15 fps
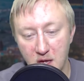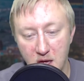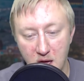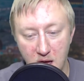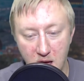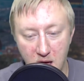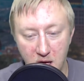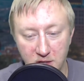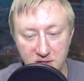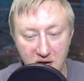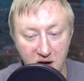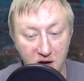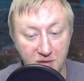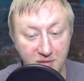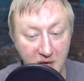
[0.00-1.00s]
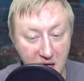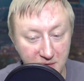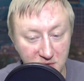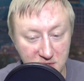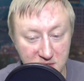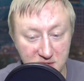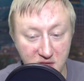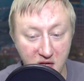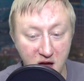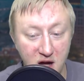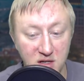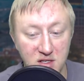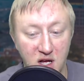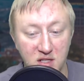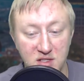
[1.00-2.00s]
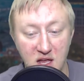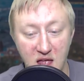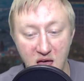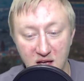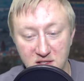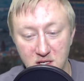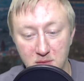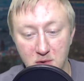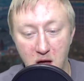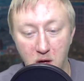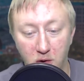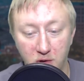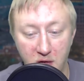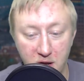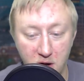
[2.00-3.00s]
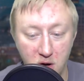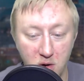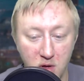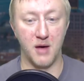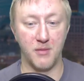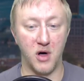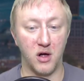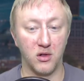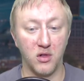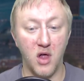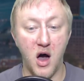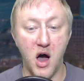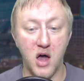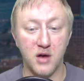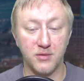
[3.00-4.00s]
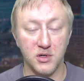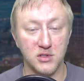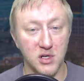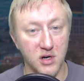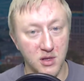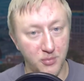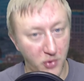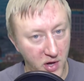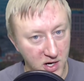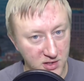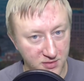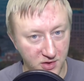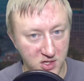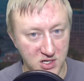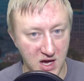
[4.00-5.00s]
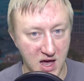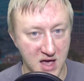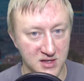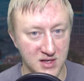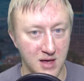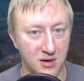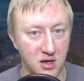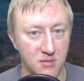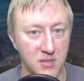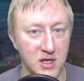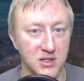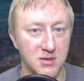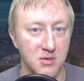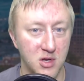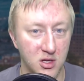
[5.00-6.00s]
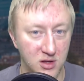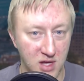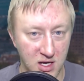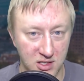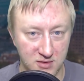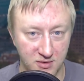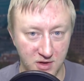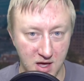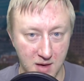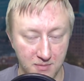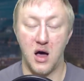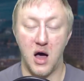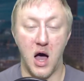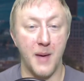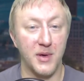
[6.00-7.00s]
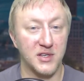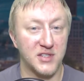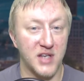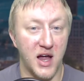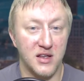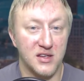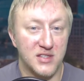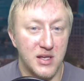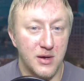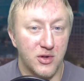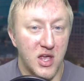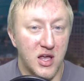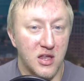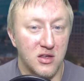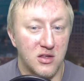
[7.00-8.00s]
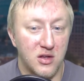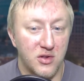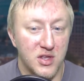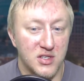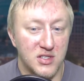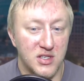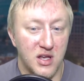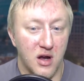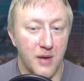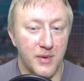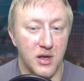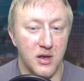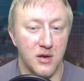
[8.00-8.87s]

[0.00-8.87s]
Derek Favors is there, Dante Exum, Raul Neto. A lot of returning players for the Jazz. That could mean some good things for them. I'm excited to see what they can do this year. I mean,